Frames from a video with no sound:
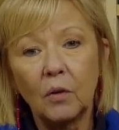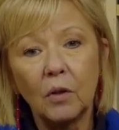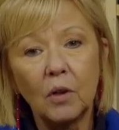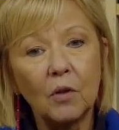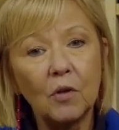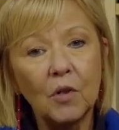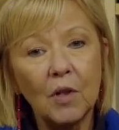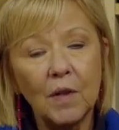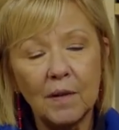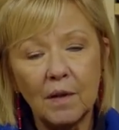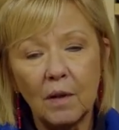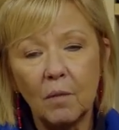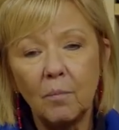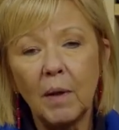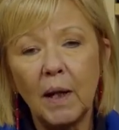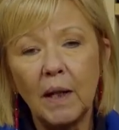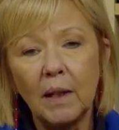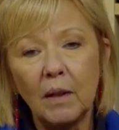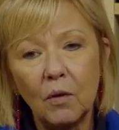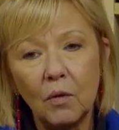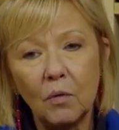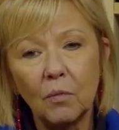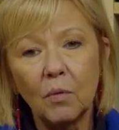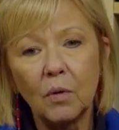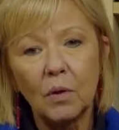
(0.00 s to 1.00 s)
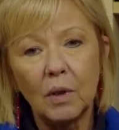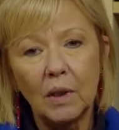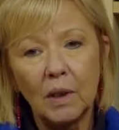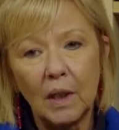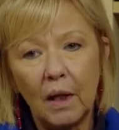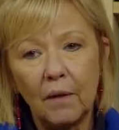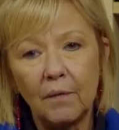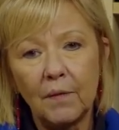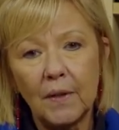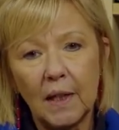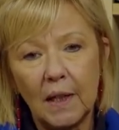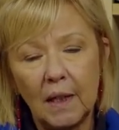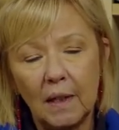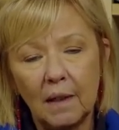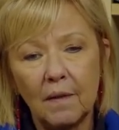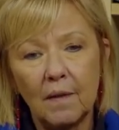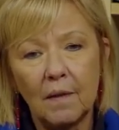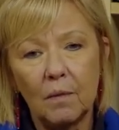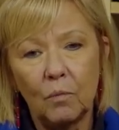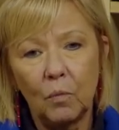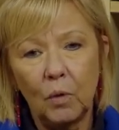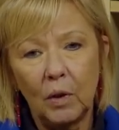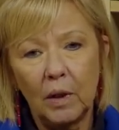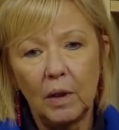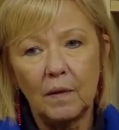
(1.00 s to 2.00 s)
or you're just somebody who really loves kids
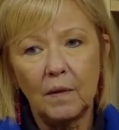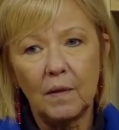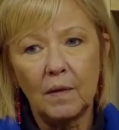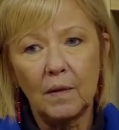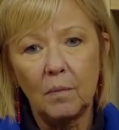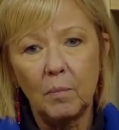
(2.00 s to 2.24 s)
and wants